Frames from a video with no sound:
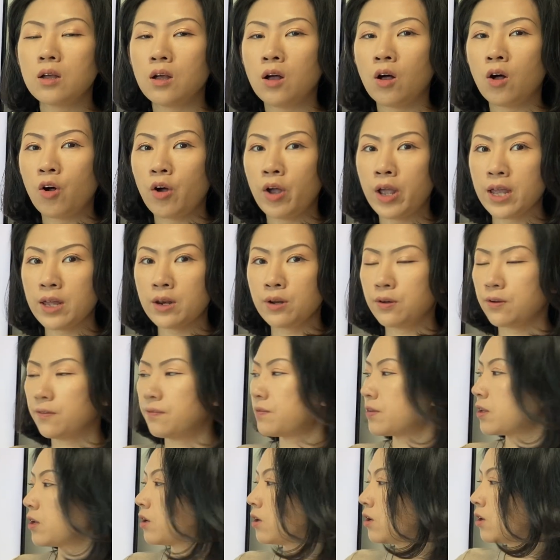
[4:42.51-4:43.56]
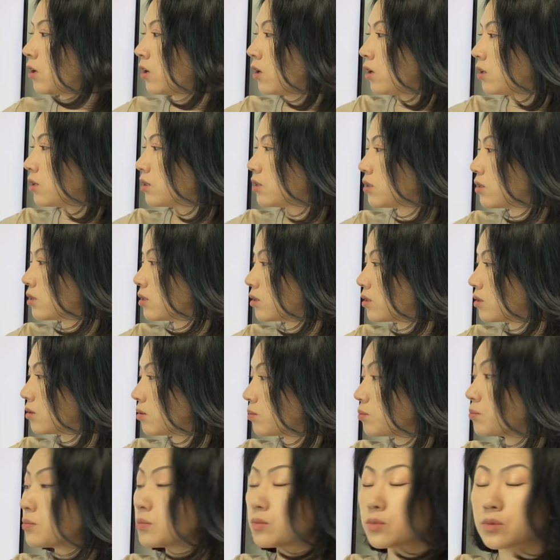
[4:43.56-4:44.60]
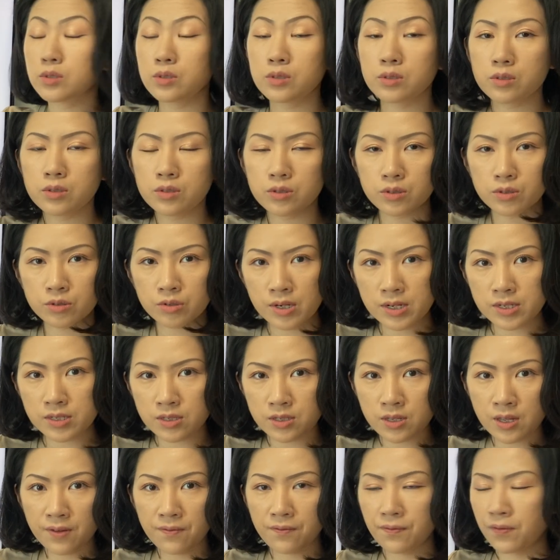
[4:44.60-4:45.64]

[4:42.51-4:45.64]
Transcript: ahead of the transitive